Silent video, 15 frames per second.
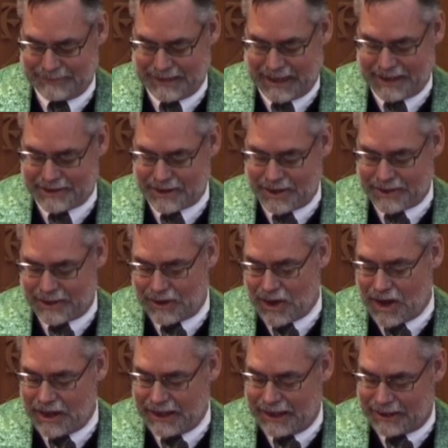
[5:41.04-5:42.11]
I saw the
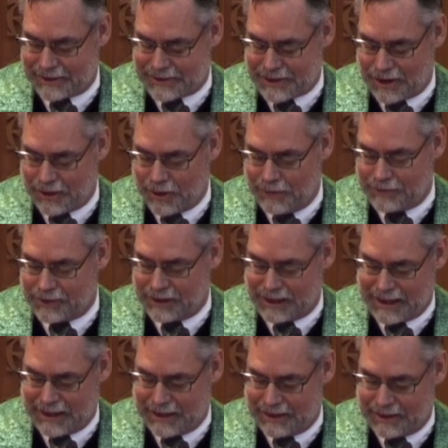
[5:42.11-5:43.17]
longing to start over
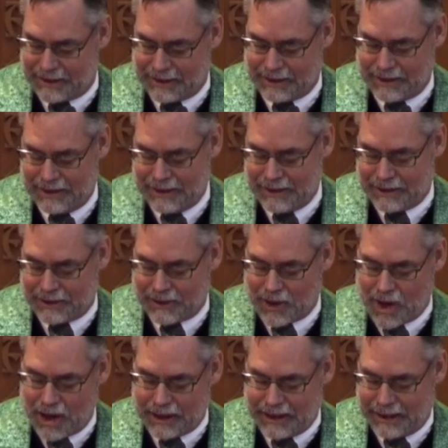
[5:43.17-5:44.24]
again, the
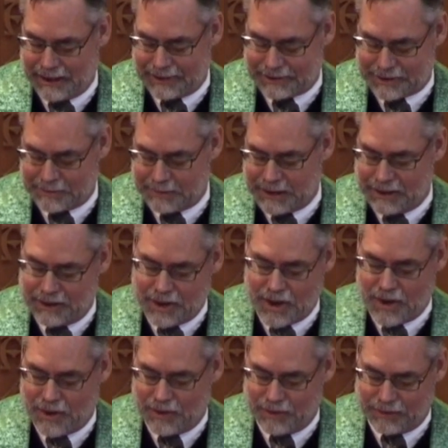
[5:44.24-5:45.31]
longing to be
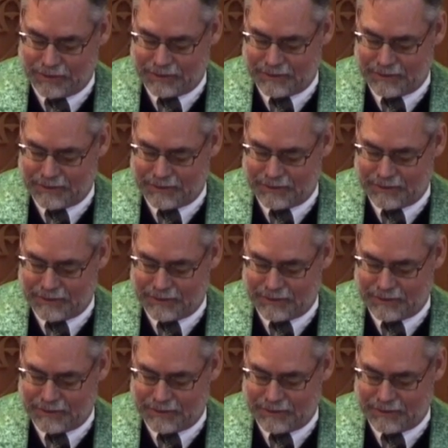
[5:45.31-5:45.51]
known.